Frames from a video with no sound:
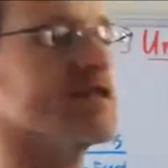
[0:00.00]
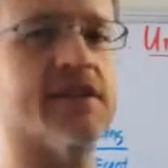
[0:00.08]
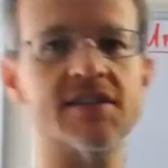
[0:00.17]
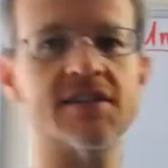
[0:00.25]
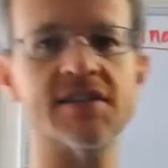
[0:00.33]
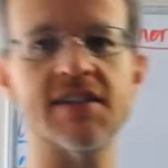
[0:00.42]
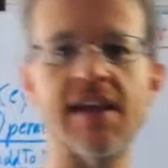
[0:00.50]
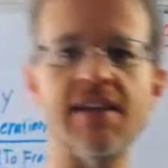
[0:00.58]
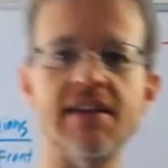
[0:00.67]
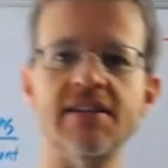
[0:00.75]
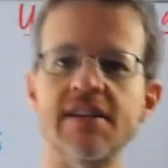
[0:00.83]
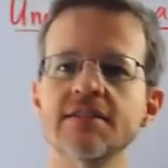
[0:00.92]
list
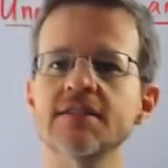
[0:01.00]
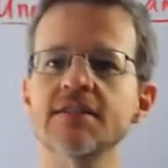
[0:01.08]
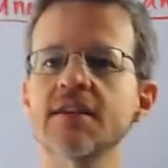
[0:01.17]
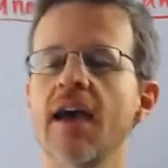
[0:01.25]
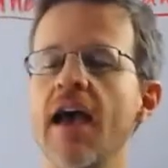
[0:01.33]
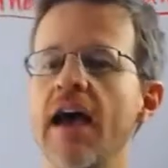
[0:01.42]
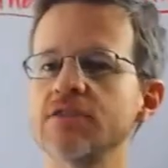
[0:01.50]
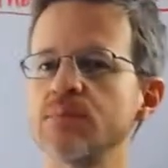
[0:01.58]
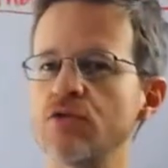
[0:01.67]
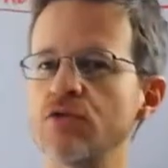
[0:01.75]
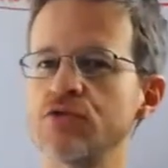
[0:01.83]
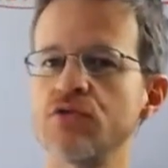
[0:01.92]
ADTs, as
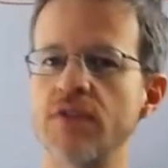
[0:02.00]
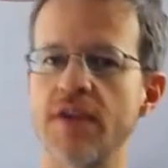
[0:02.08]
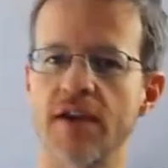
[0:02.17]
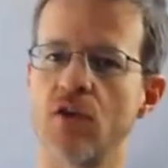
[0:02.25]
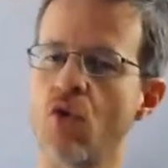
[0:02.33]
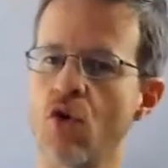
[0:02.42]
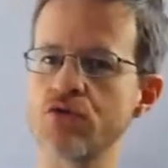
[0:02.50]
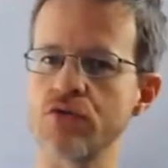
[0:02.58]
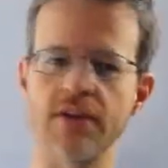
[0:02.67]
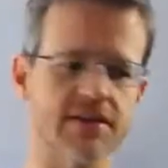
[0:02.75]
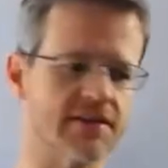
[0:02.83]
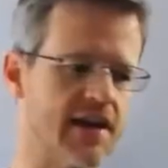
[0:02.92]
opposed to the ordered
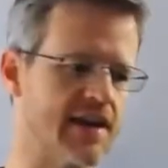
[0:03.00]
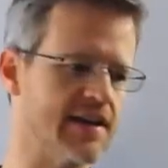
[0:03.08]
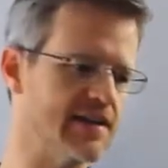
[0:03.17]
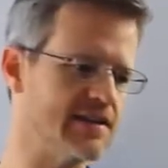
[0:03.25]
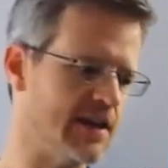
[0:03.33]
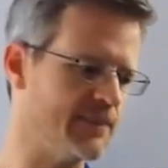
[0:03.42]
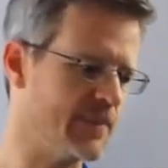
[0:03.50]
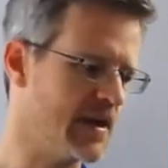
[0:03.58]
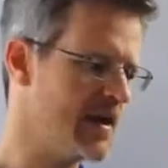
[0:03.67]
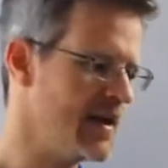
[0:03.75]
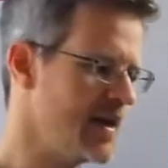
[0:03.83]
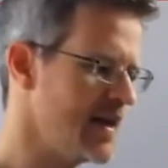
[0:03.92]
list ADT,
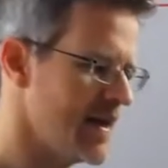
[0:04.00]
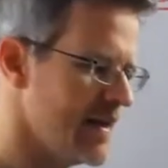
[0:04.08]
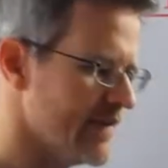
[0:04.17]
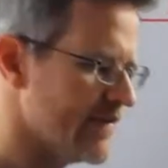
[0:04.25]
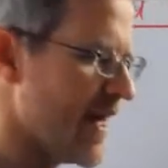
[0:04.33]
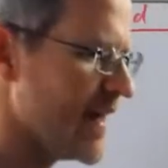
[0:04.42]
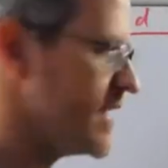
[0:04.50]
is that